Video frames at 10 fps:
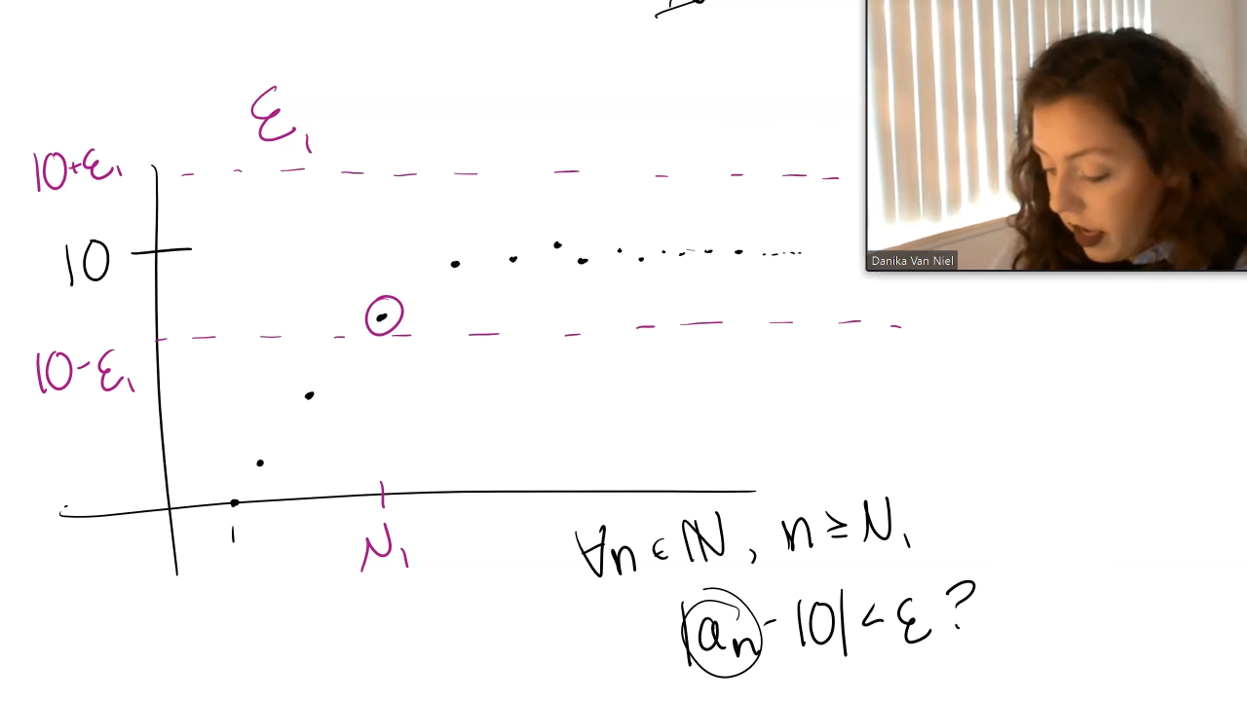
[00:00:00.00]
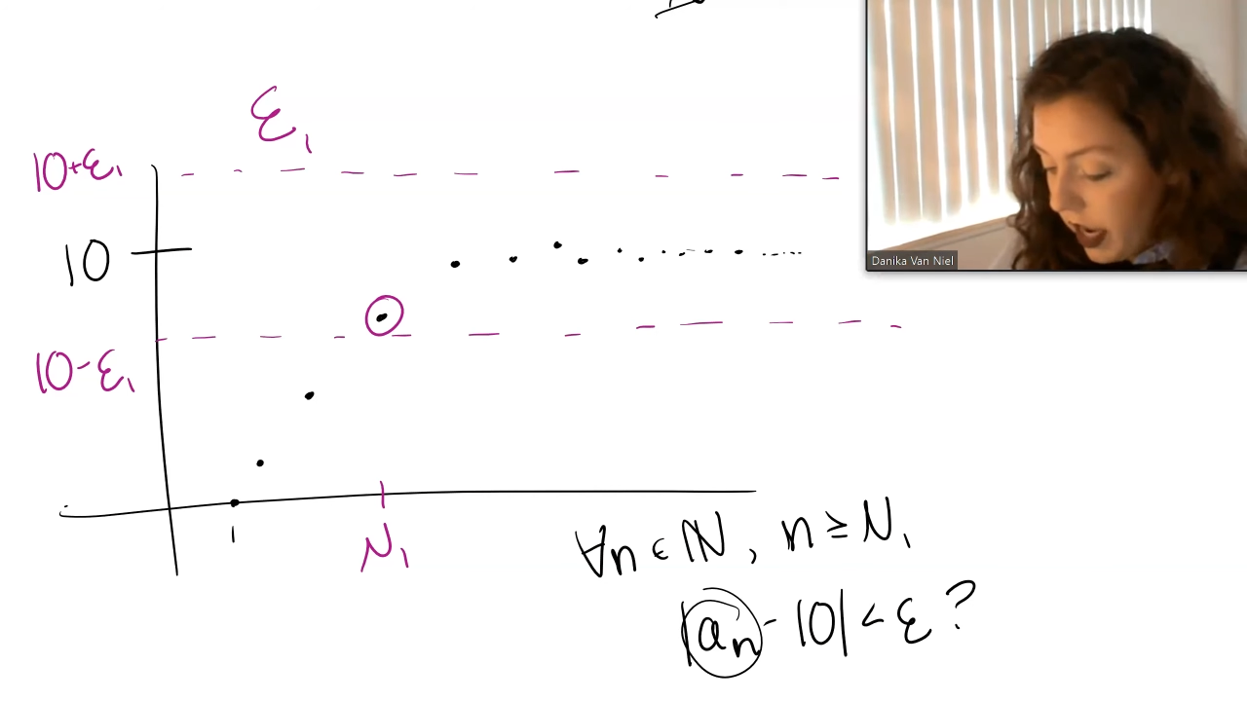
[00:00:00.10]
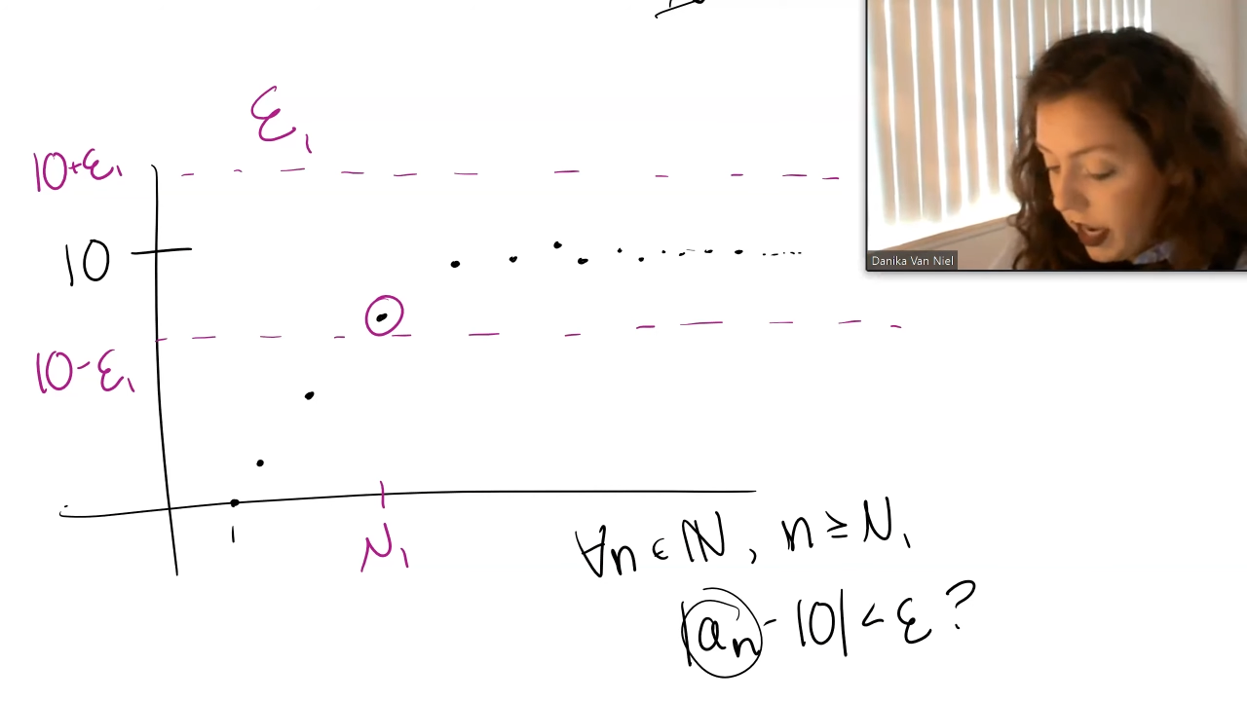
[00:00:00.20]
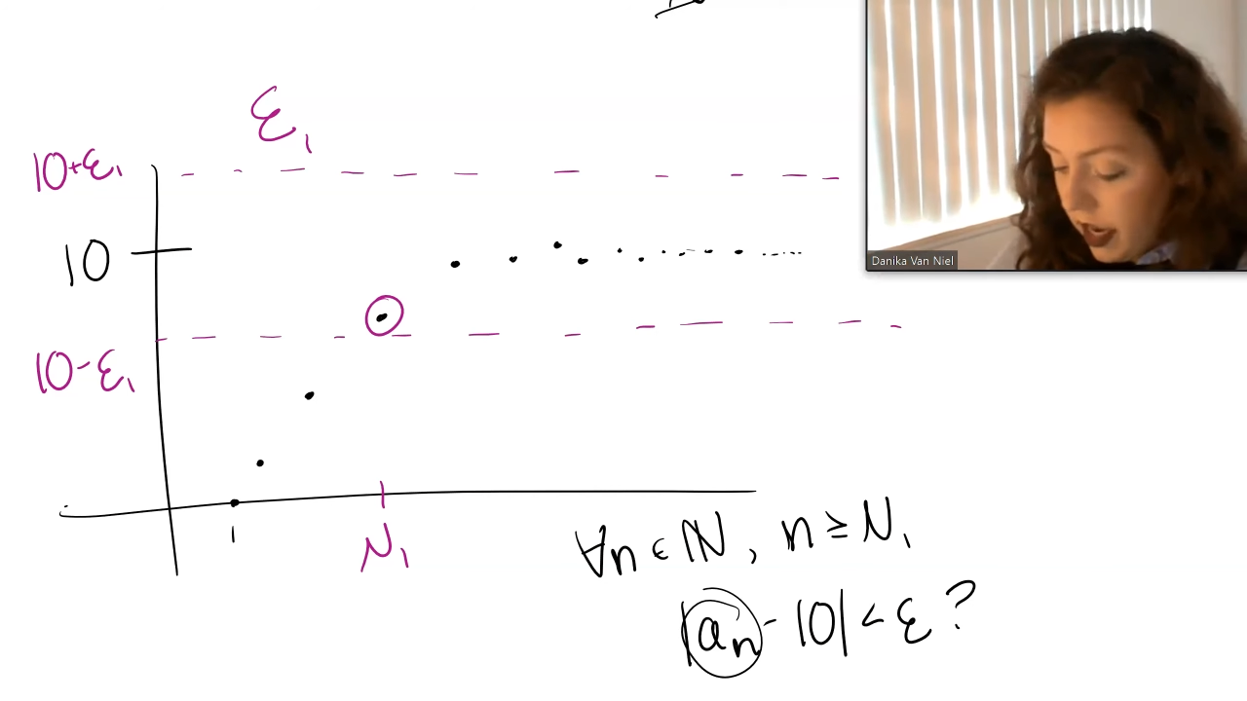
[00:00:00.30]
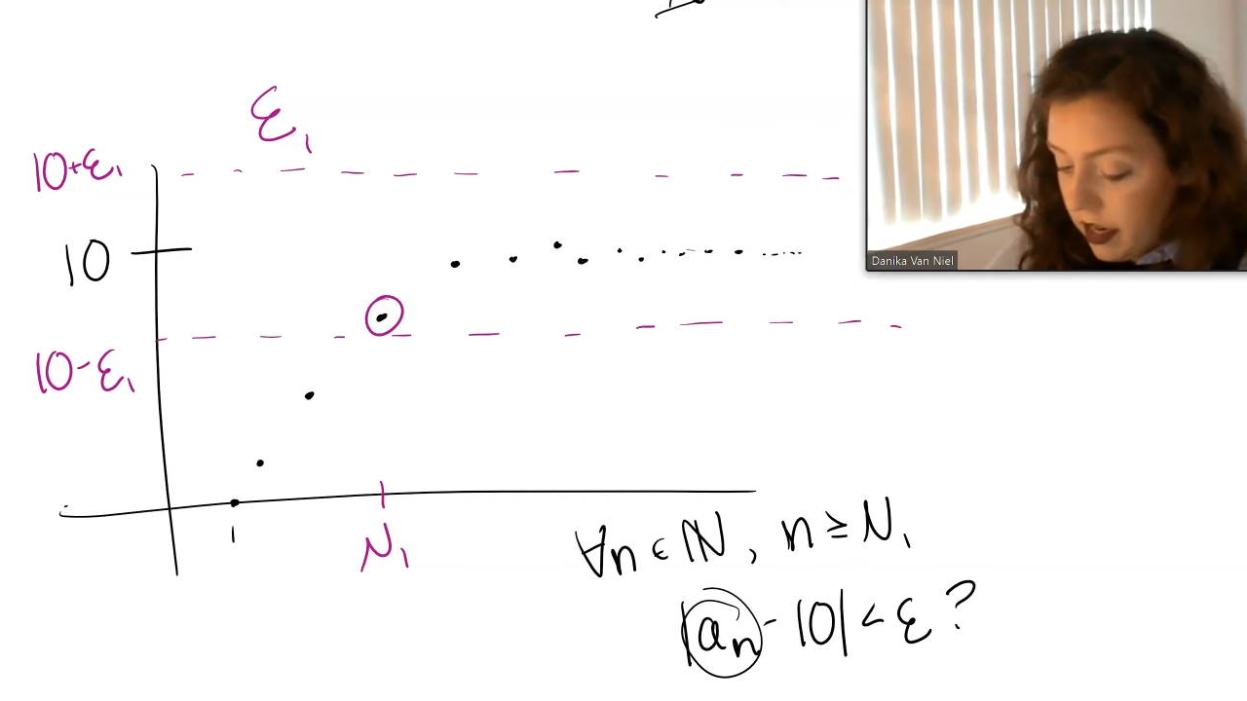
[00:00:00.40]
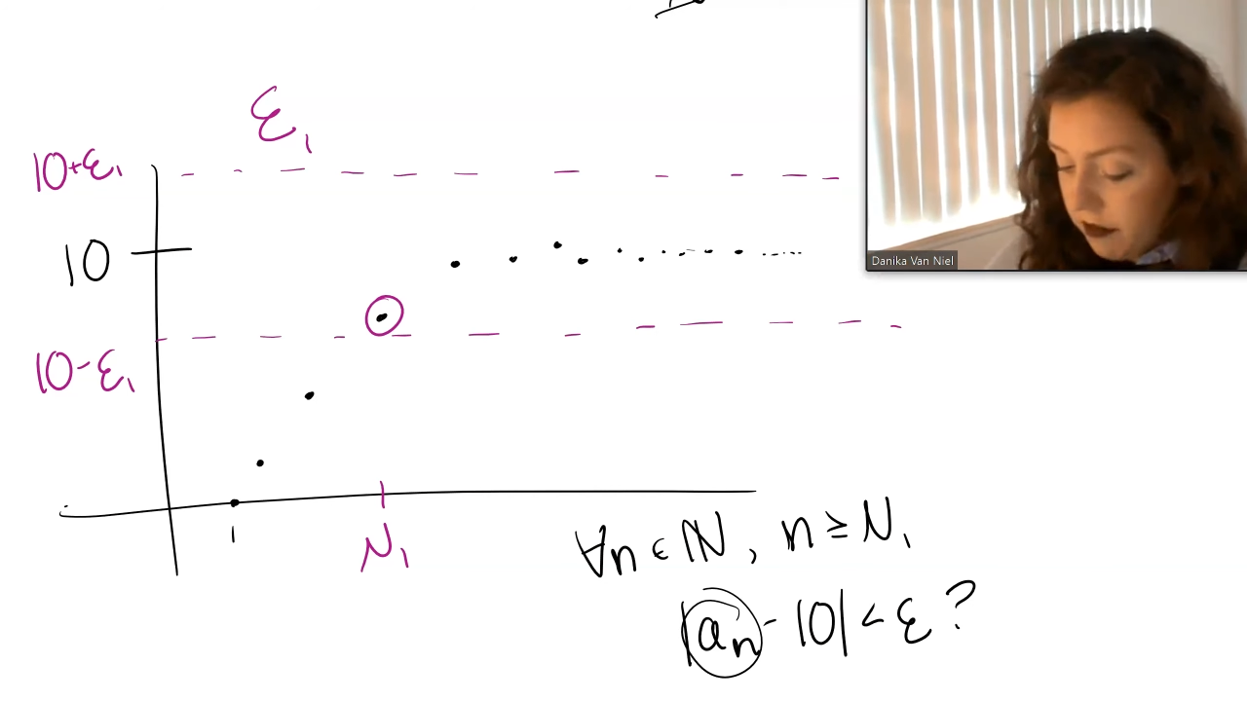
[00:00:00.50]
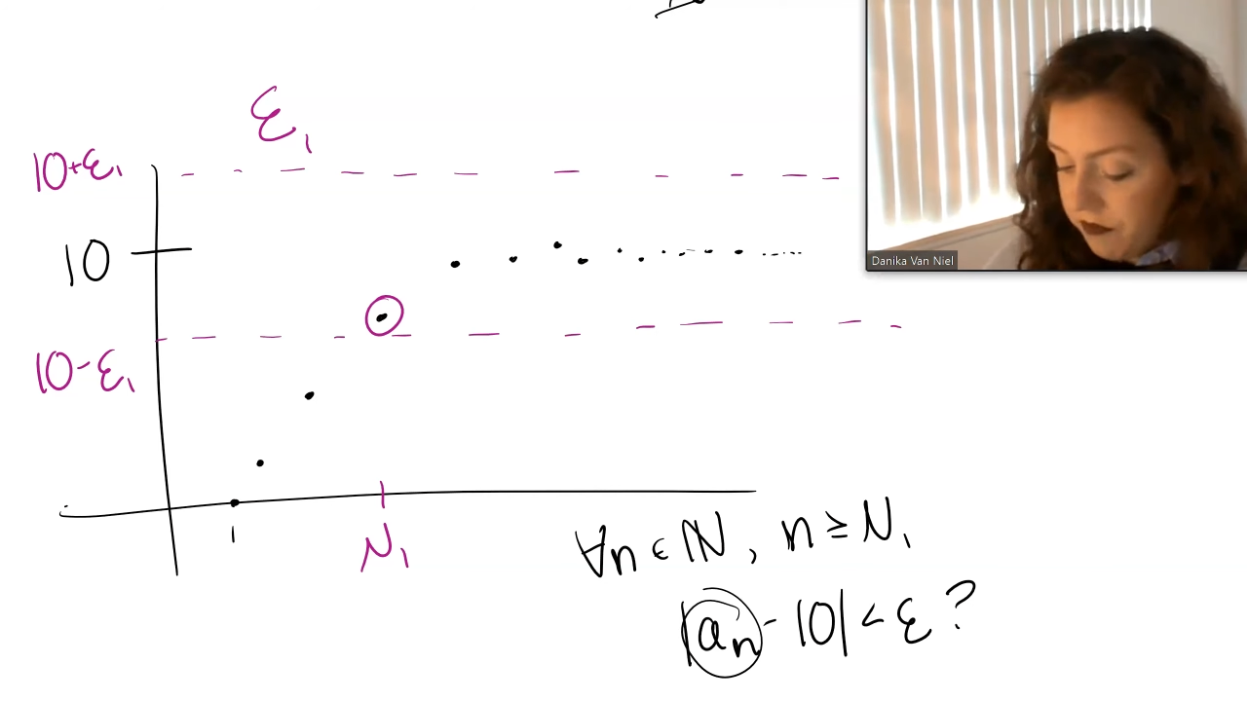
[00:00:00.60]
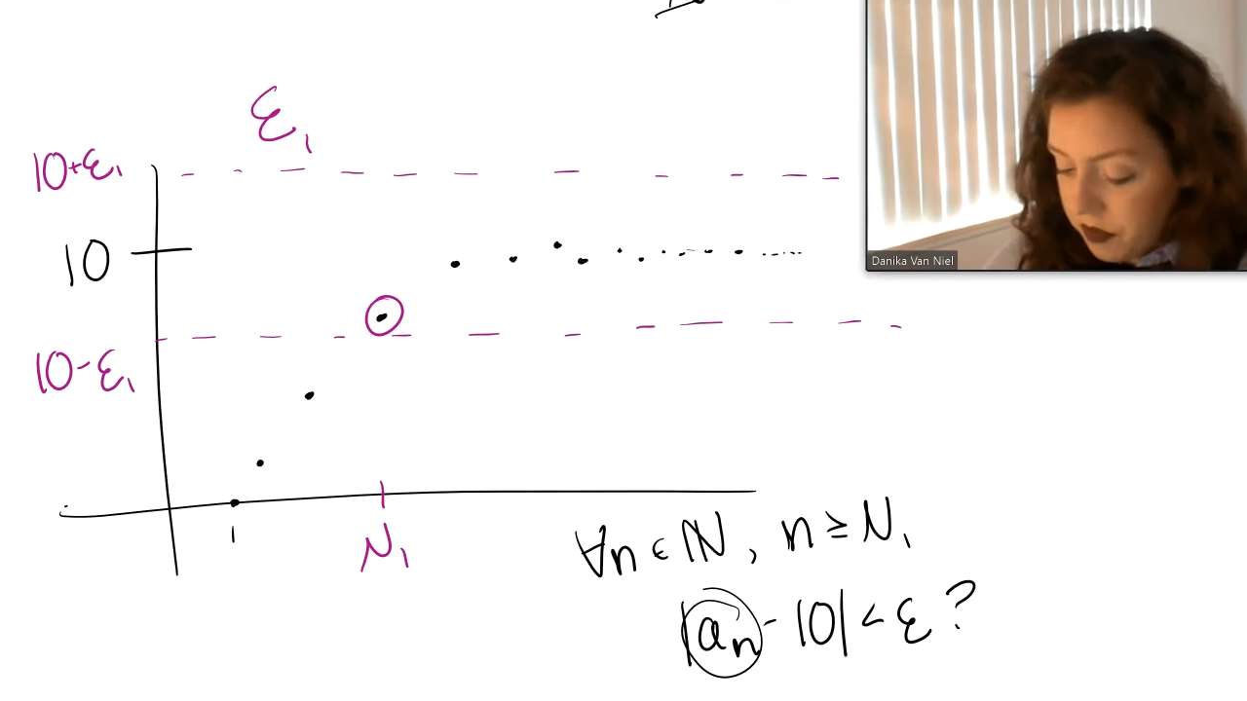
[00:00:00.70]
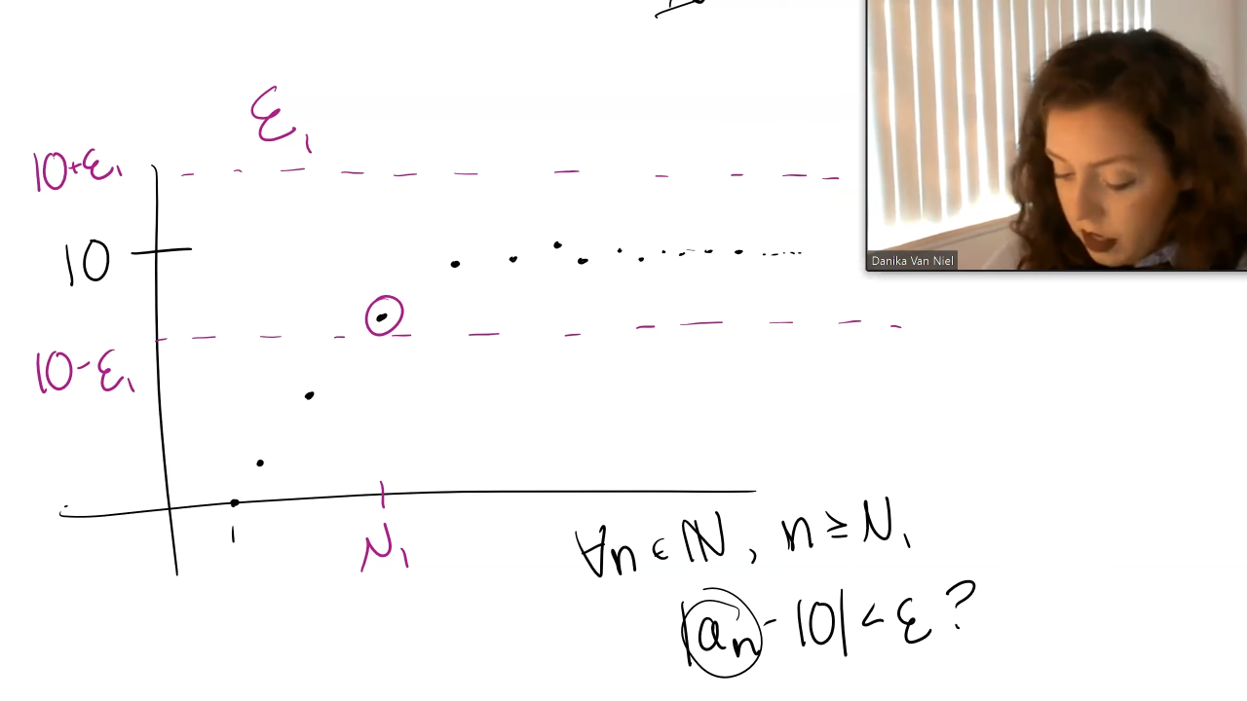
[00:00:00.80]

an